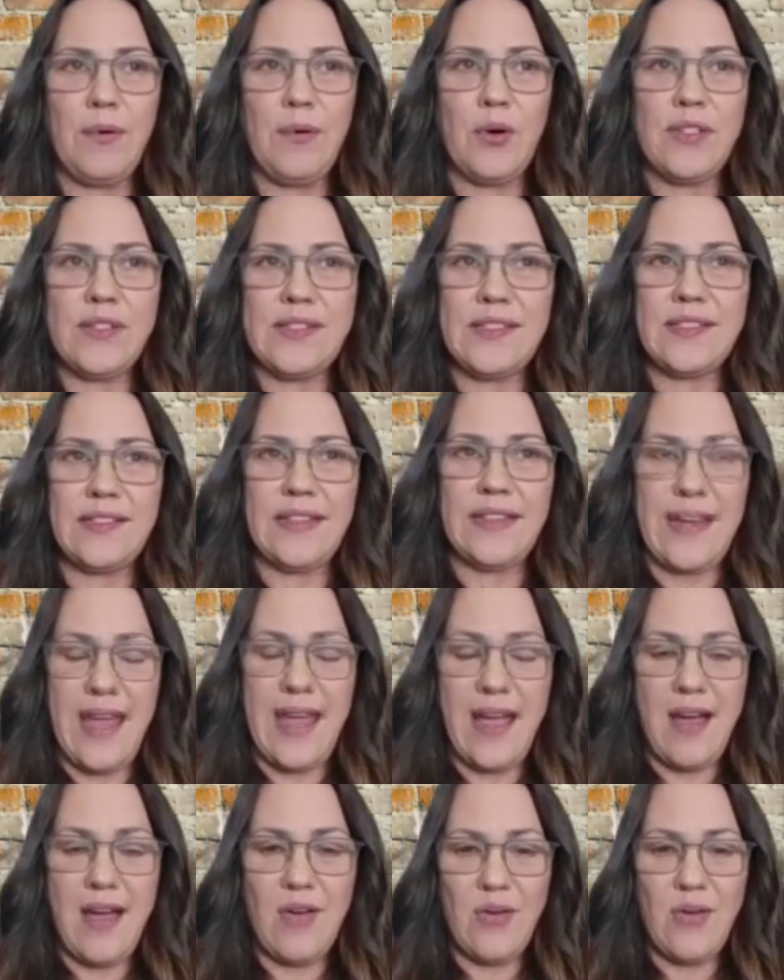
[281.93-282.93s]
or is it
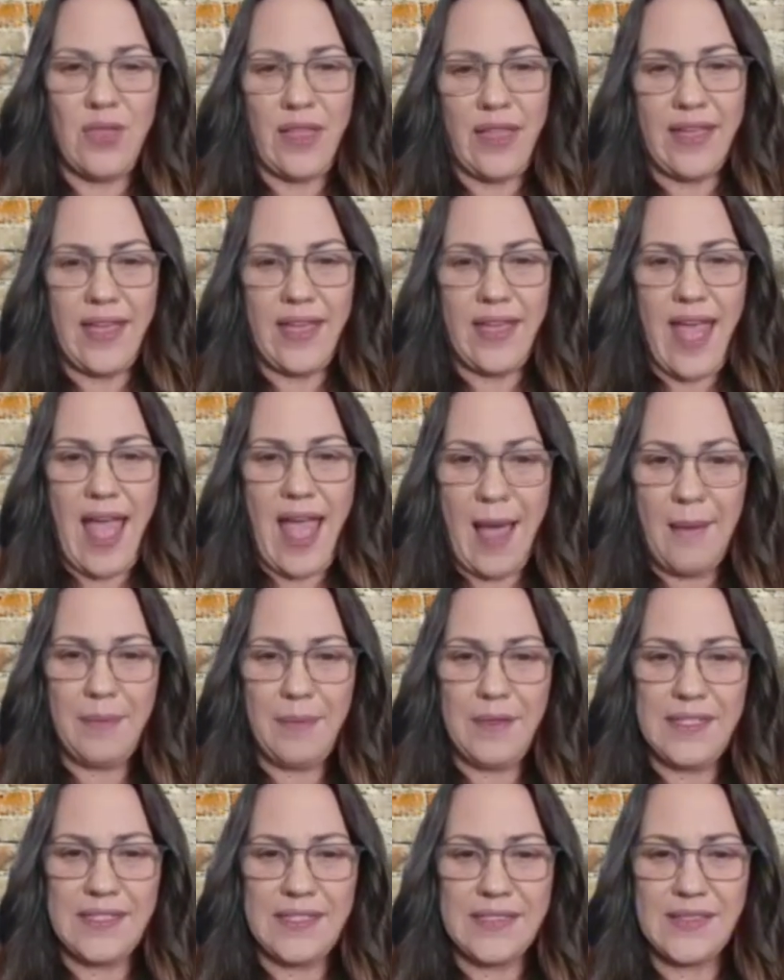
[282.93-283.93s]
now like a
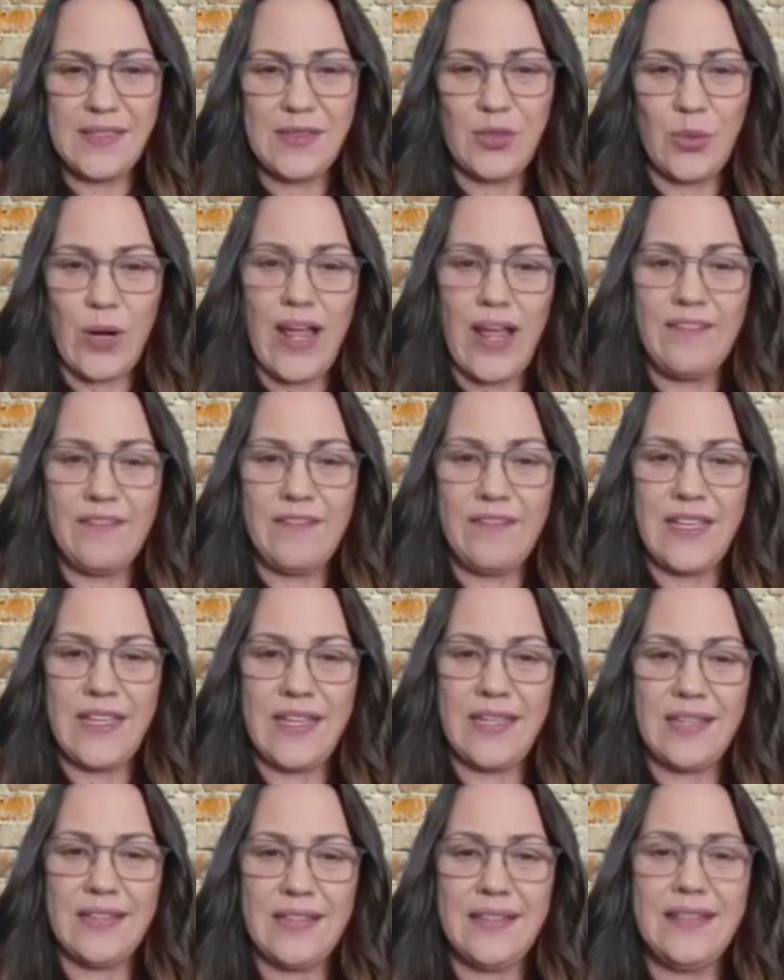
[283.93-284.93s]
happiness
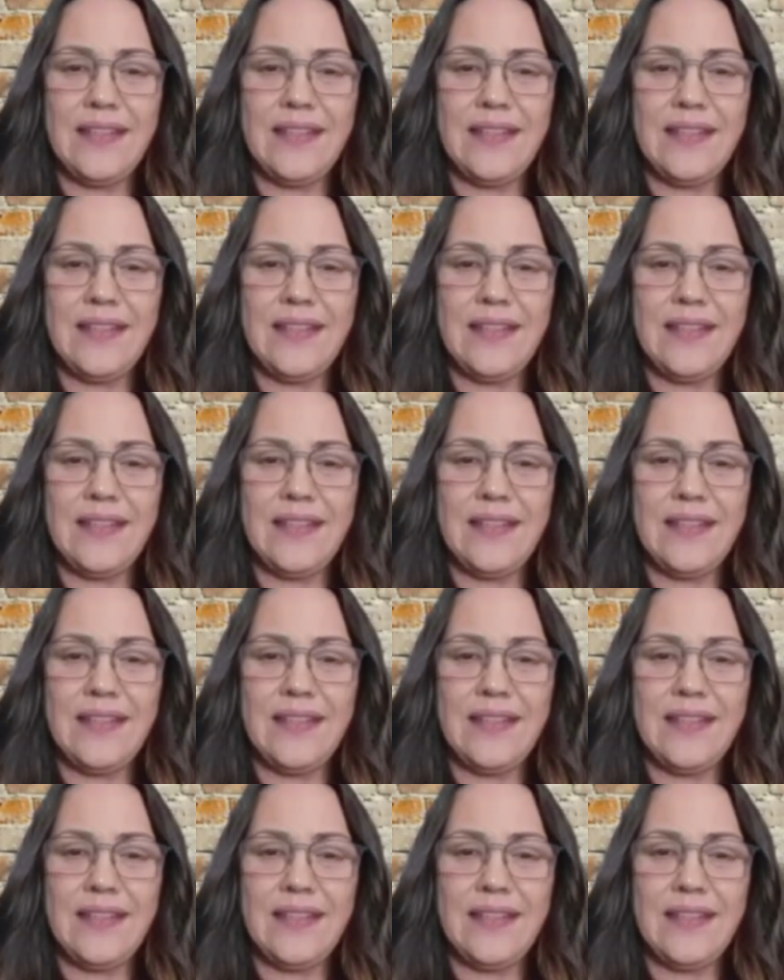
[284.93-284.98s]
thriving